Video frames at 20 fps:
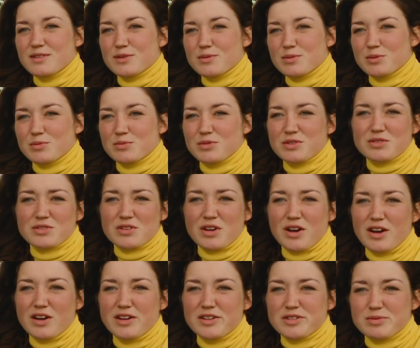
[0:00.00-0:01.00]
the one with
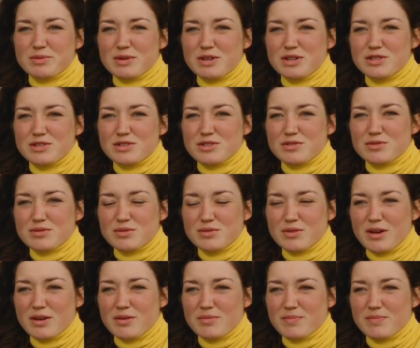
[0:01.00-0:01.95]
cars where you do